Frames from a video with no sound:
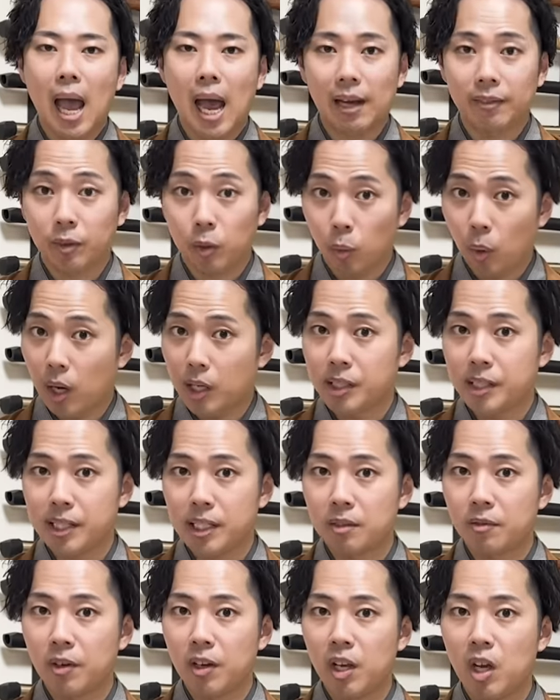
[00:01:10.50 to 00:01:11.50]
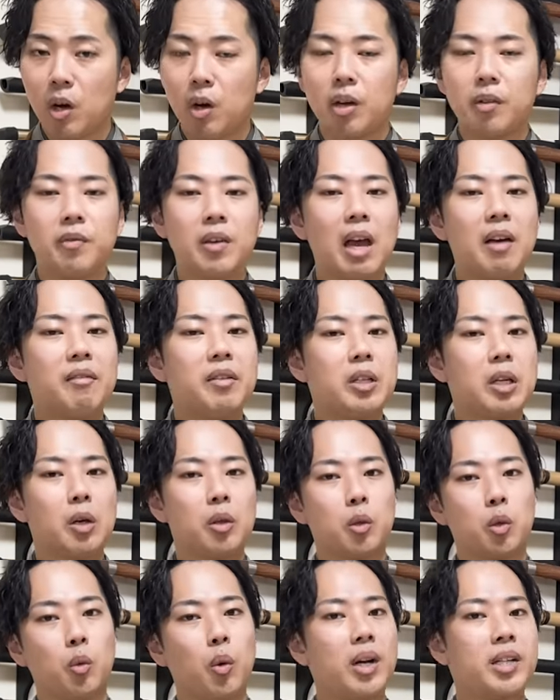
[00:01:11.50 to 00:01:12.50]
After watching this video, if you have any
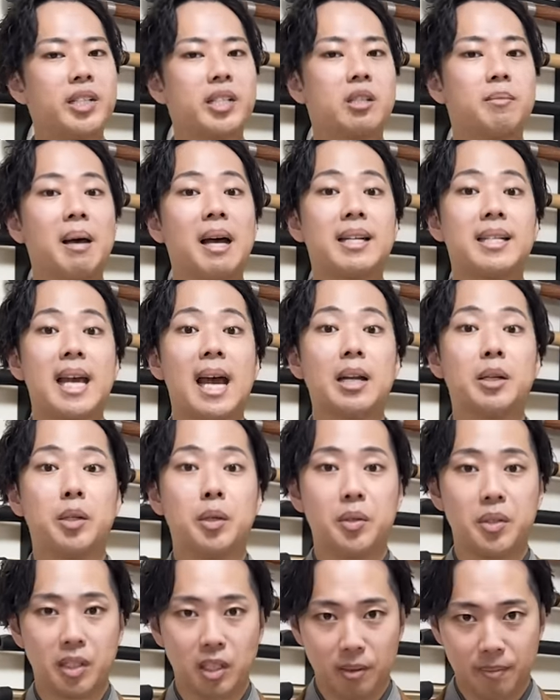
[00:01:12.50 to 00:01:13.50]
other questions about tattoos in